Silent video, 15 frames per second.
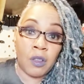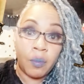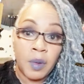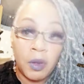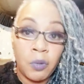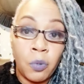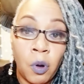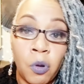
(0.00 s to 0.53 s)

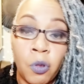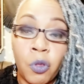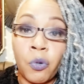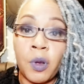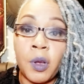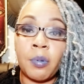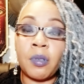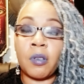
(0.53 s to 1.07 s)
be road
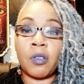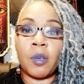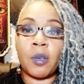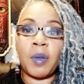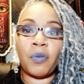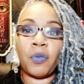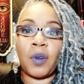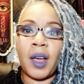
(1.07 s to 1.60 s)
trips. This could
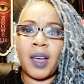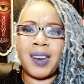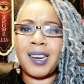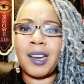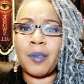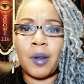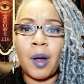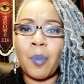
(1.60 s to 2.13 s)
be
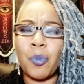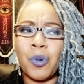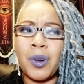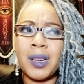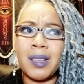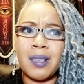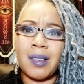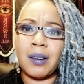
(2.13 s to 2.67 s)
flying. And I'm
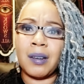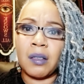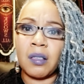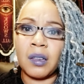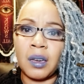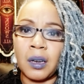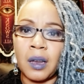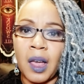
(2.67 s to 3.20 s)
really seeing this
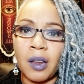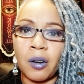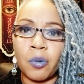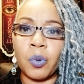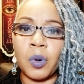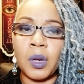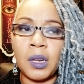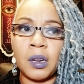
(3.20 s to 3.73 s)
in a lot
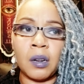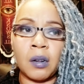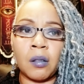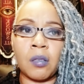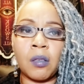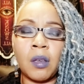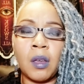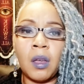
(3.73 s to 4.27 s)
of
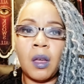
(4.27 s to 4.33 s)
readings